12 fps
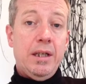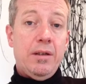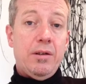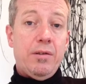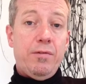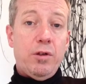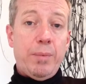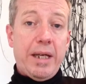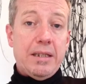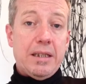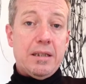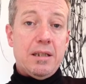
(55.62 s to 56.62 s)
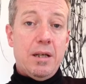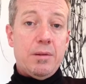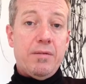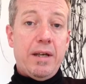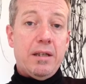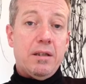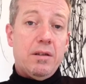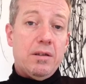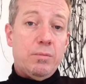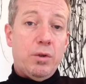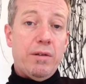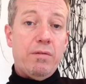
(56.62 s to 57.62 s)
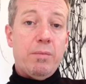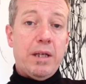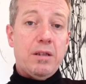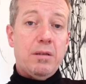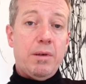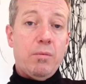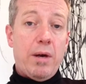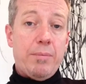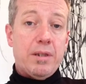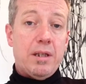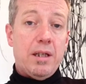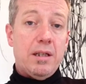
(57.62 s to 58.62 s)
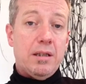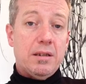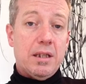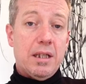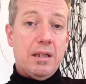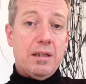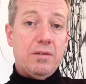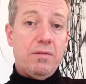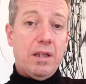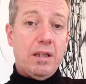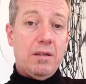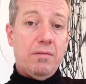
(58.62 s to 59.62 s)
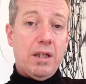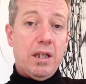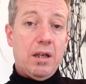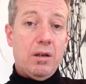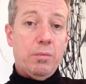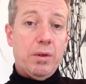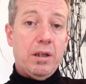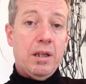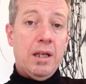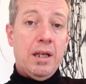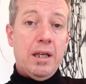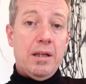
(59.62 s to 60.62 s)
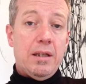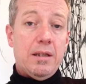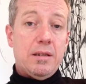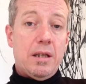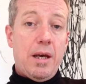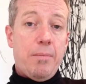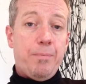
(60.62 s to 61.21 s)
There are four basic types of anger. There's more information on my website and underneath this video, but there's